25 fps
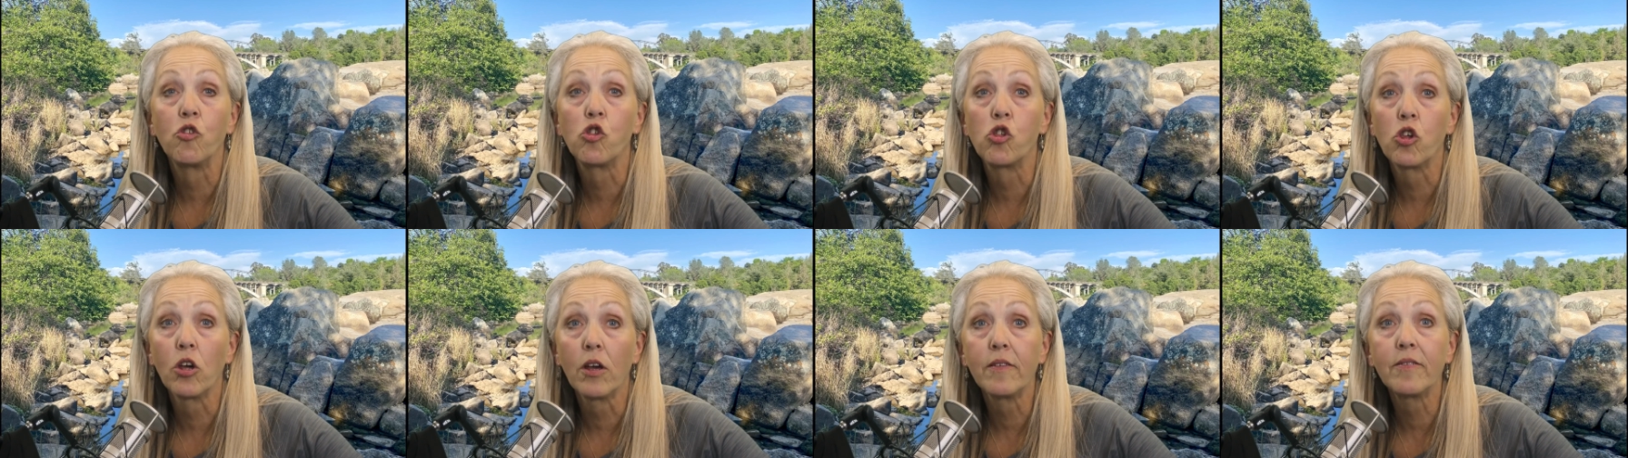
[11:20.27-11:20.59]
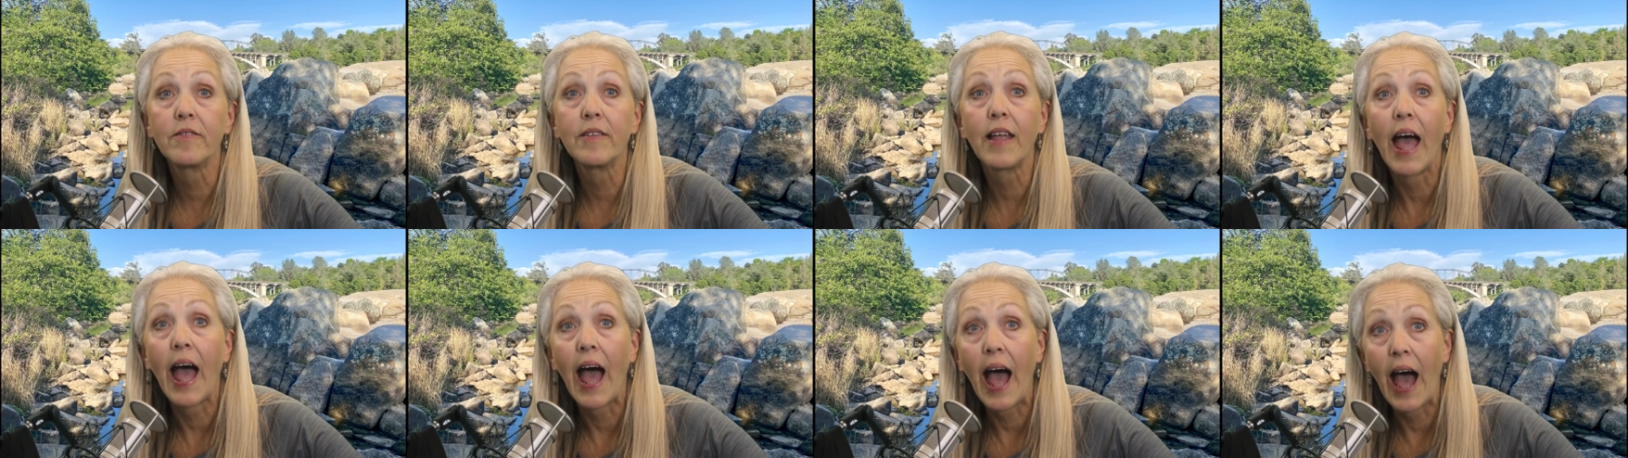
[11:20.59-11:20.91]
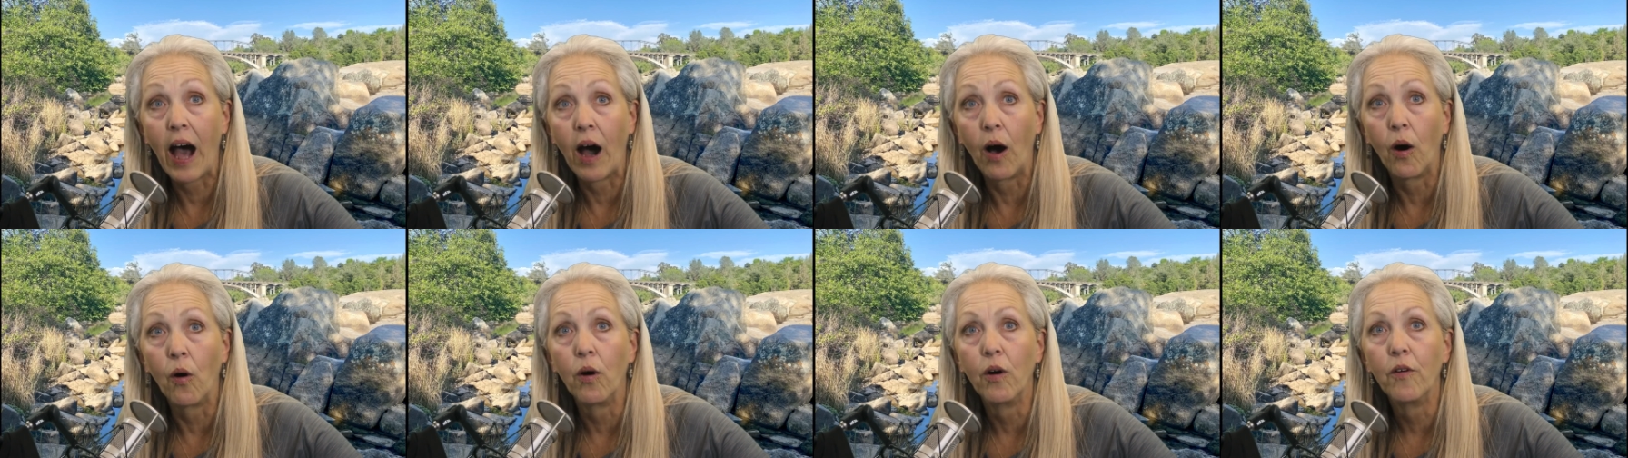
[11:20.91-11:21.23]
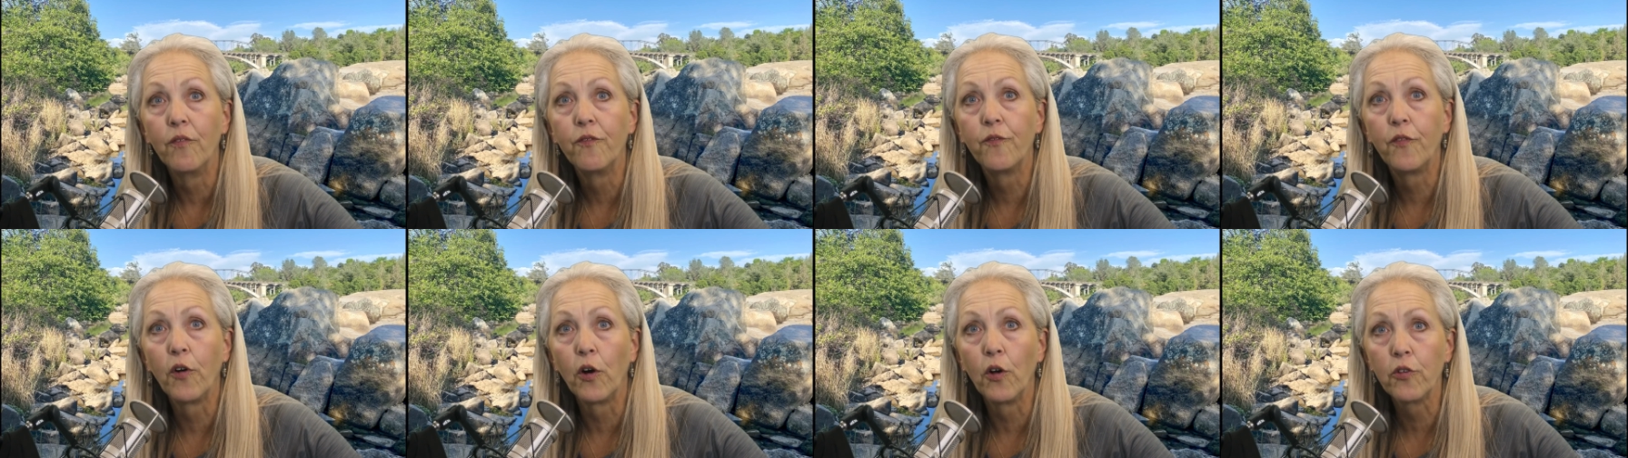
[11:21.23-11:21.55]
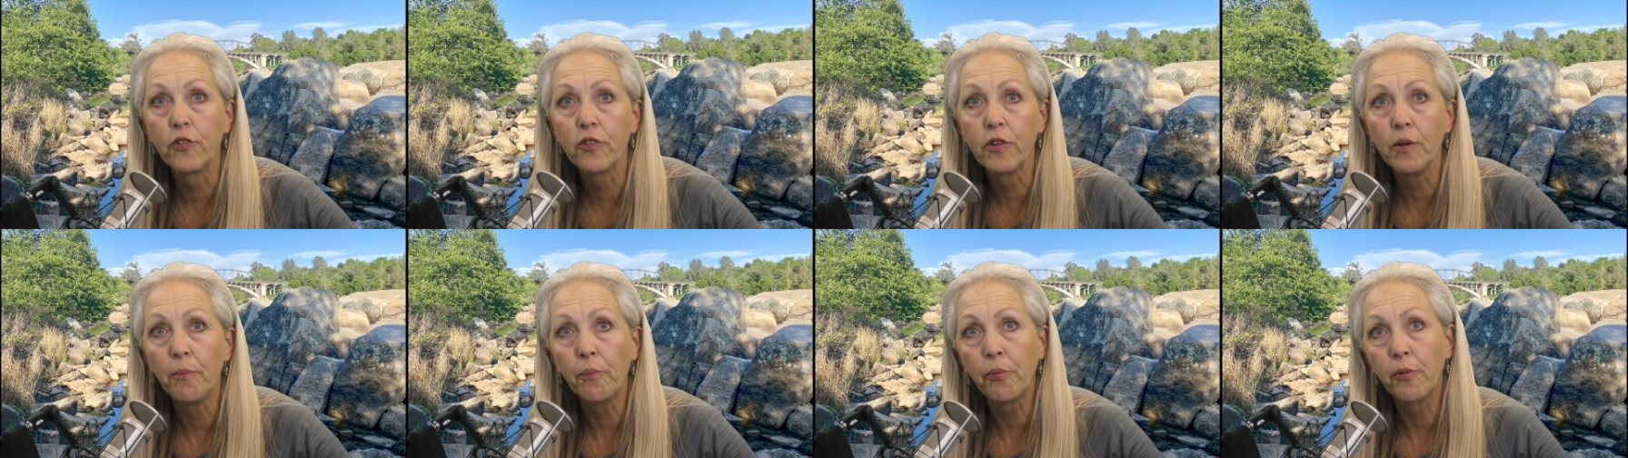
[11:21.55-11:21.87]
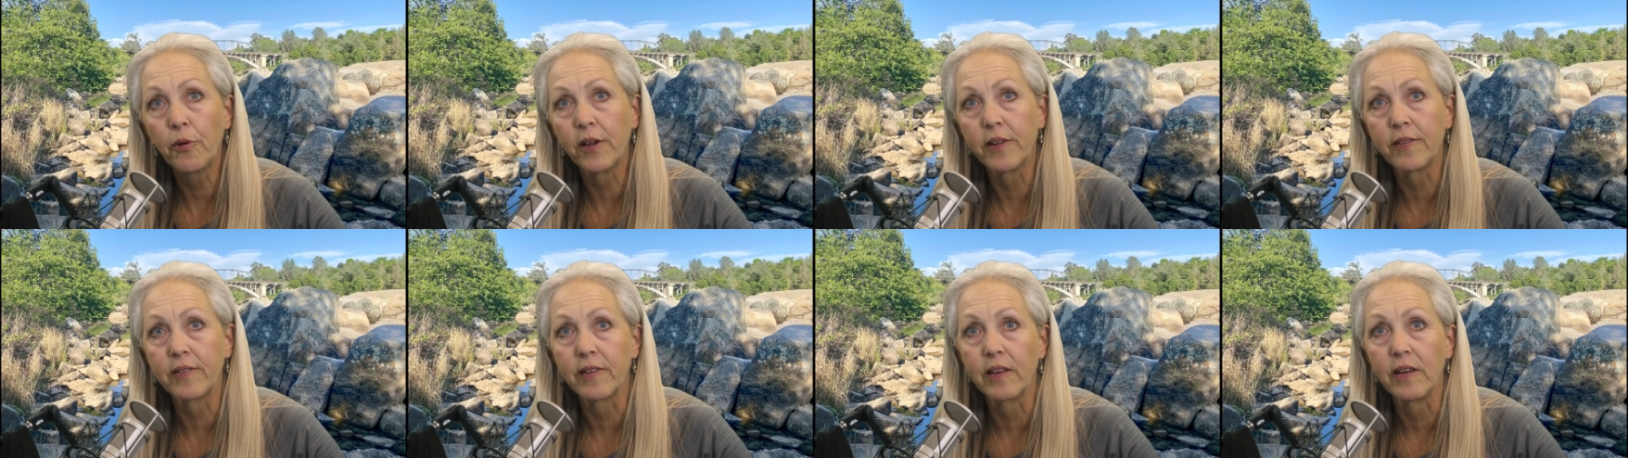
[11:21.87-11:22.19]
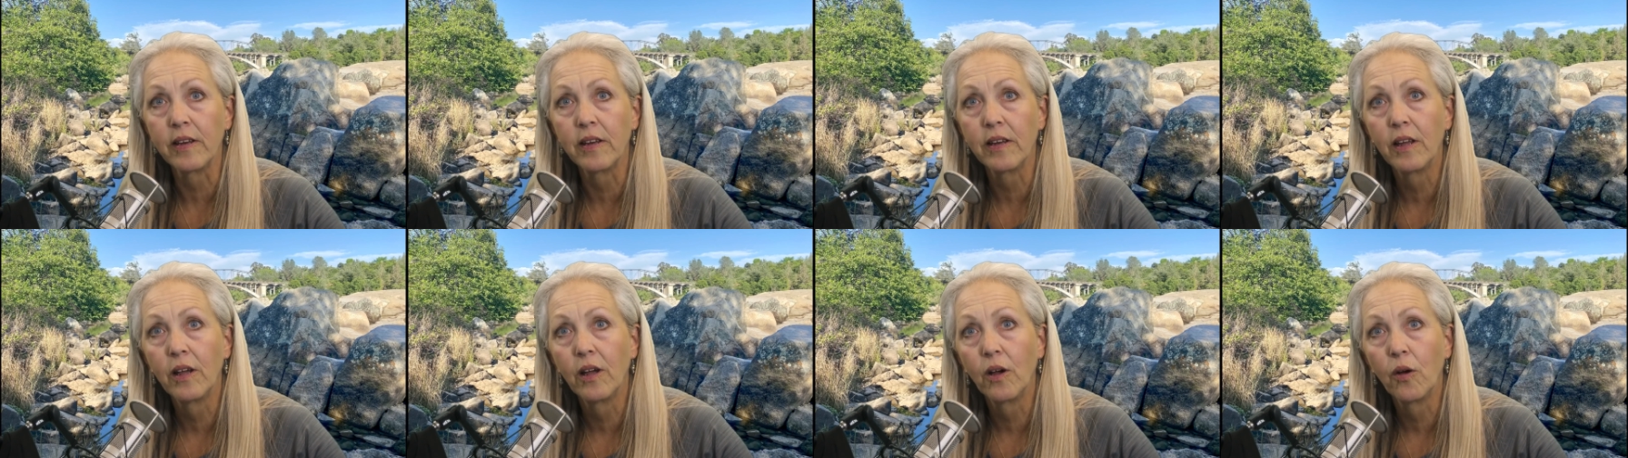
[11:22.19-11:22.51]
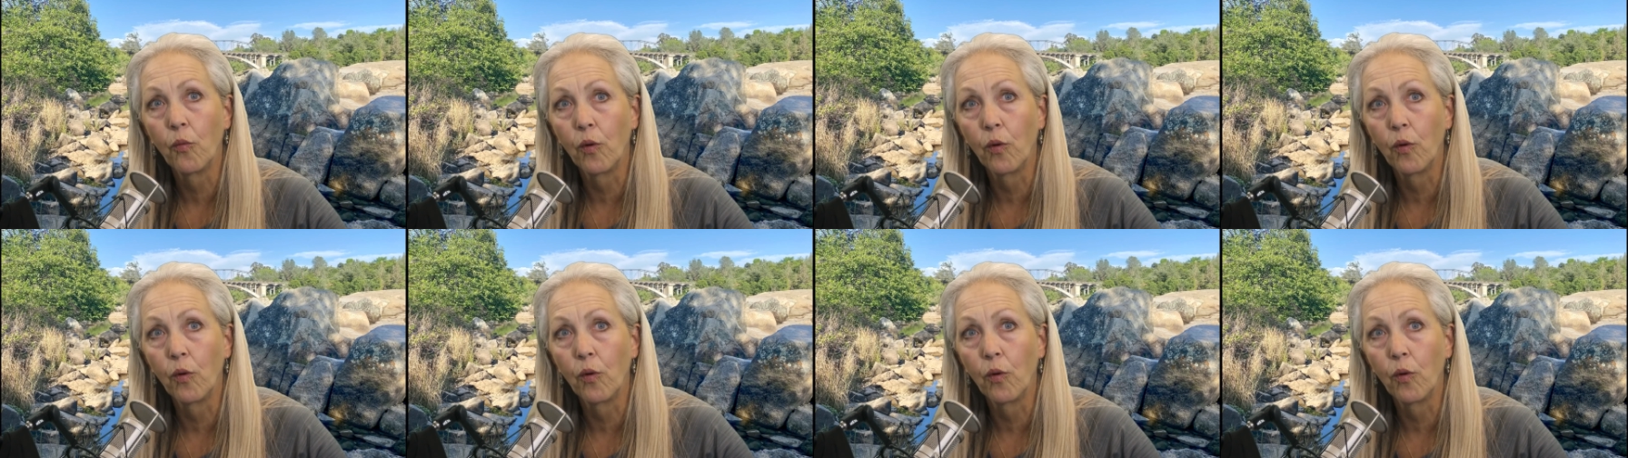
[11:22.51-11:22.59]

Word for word: just how Folsom Prison